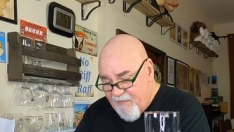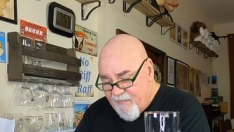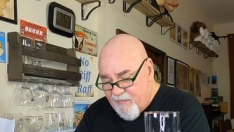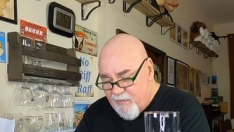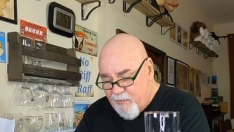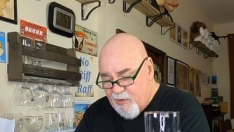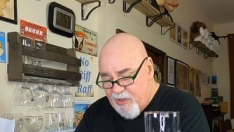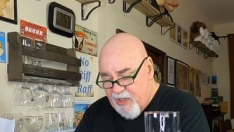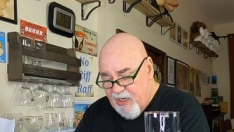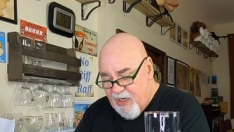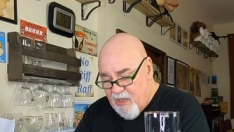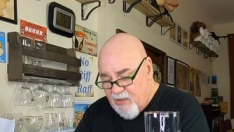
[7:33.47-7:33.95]

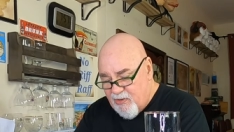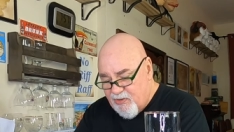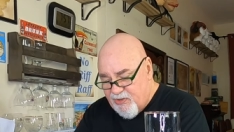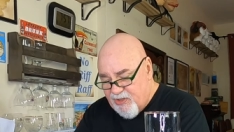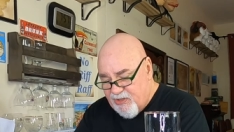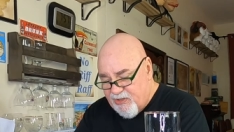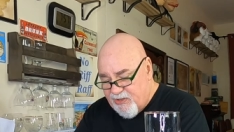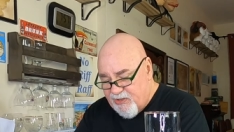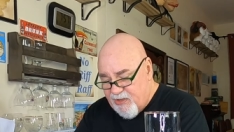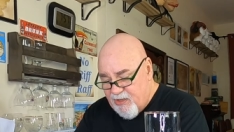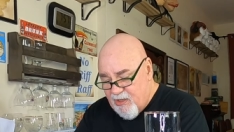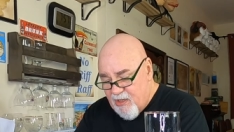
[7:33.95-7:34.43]
Everybody else
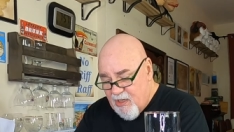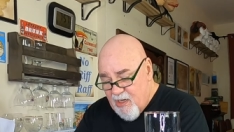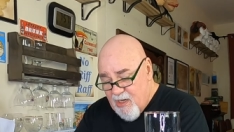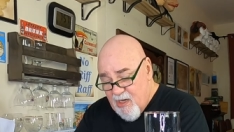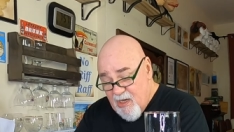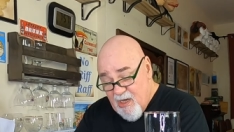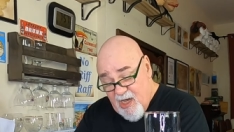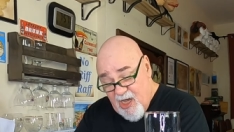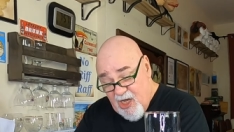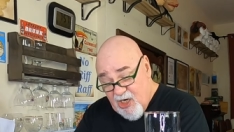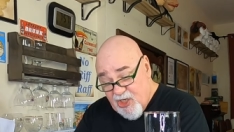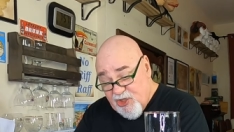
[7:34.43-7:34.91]
has
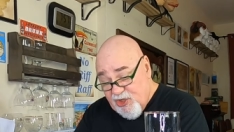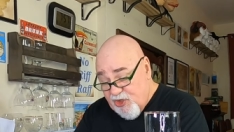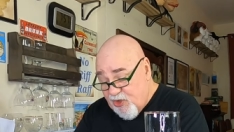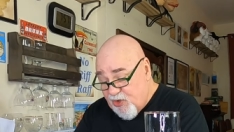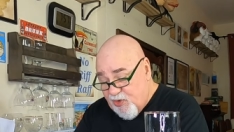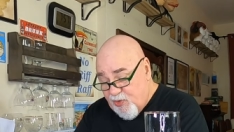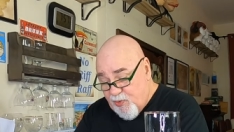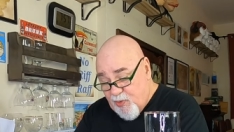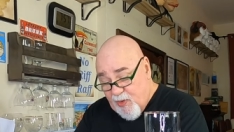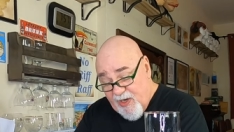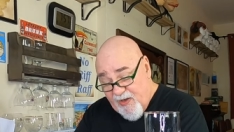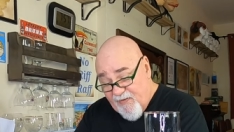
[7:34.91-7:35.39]

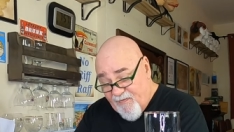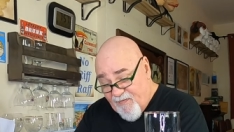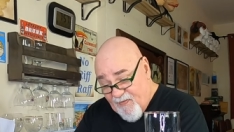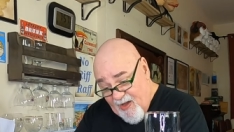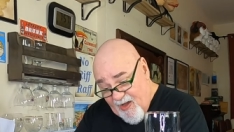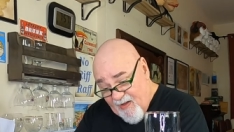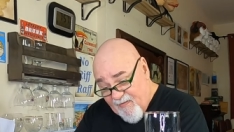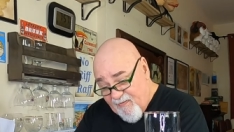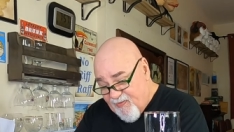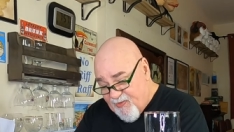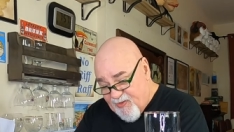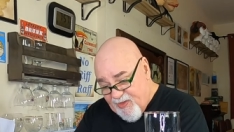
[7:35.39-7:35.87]

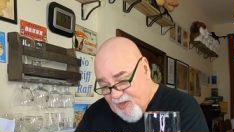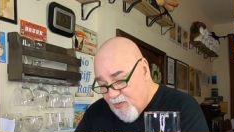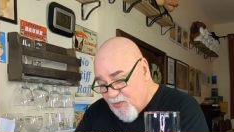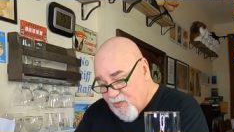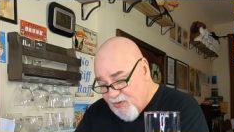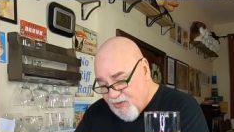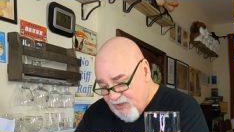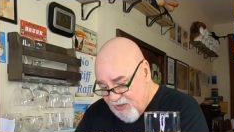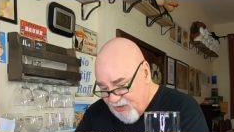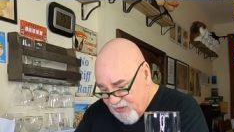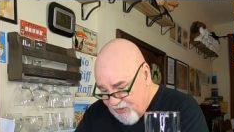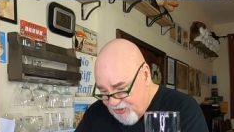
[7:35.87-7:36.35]

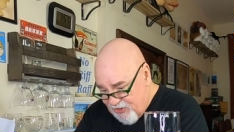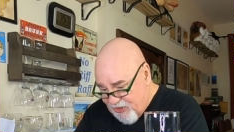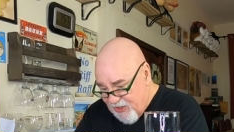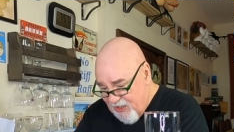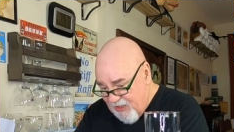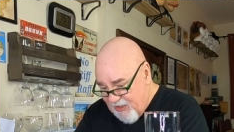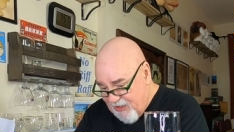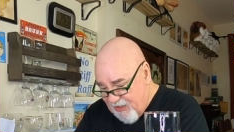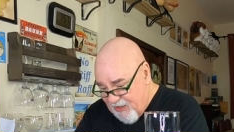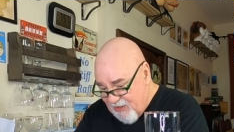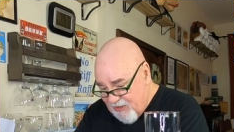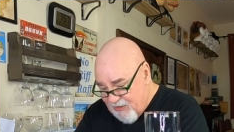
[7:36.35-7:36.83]
125,000
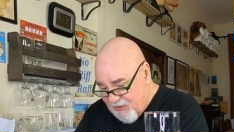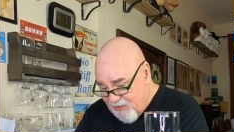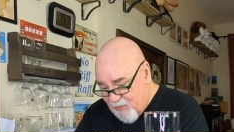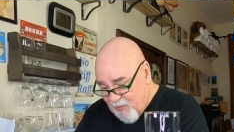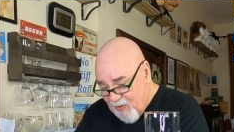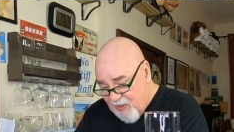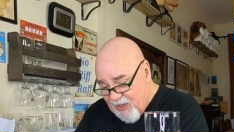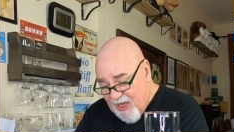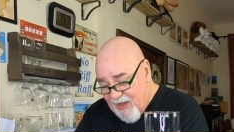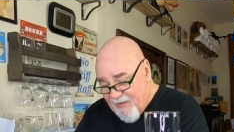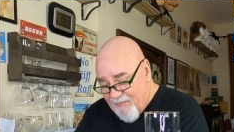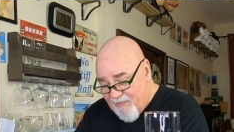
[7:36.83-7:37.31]
check-ins
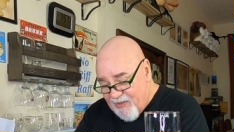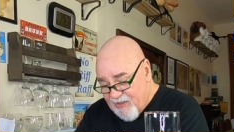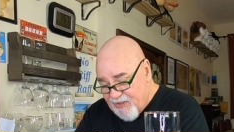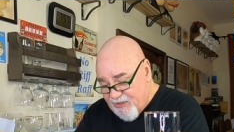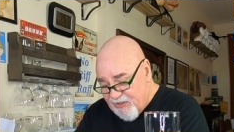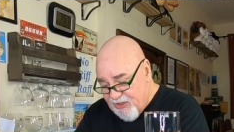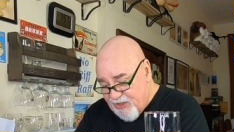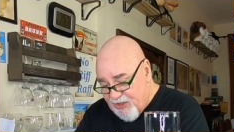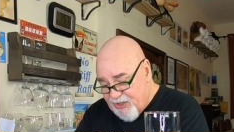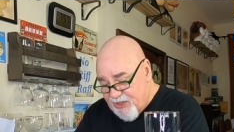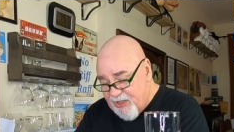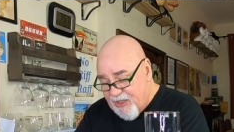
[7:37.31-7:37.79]
with an
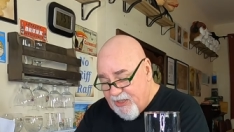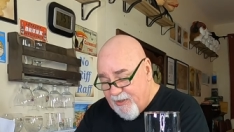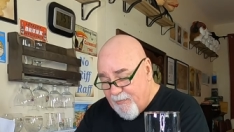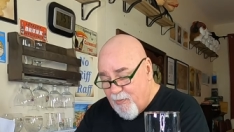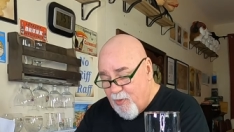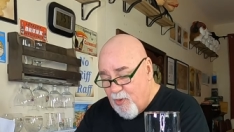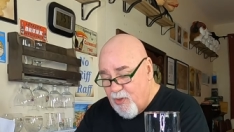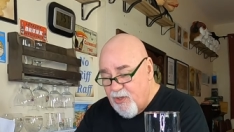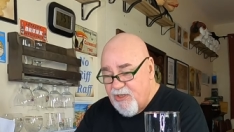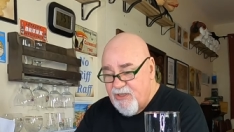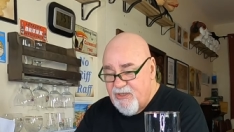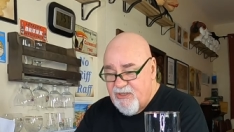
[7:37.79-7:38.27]
average of
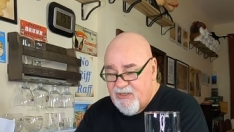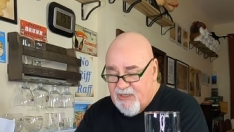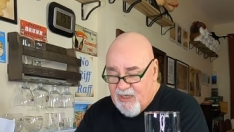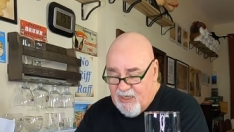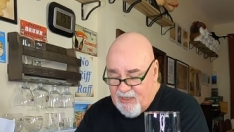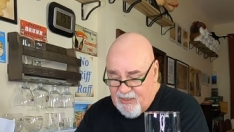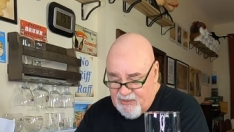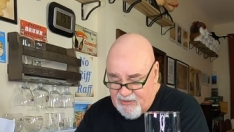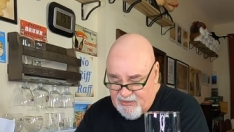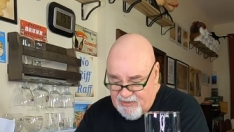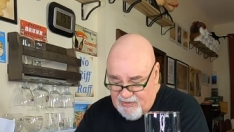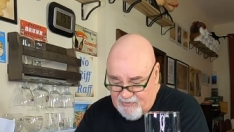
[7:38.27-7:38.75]
3.6.